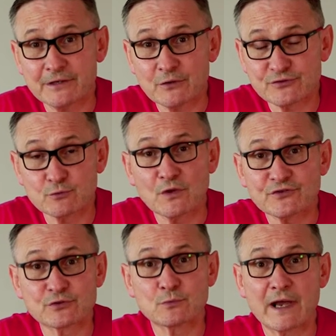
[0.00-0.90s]
You know, someone
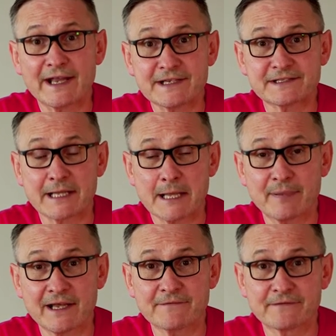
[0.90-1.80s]
somewhere needs to get
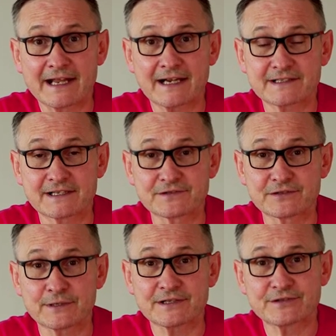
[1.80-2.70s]
paid for the access to it.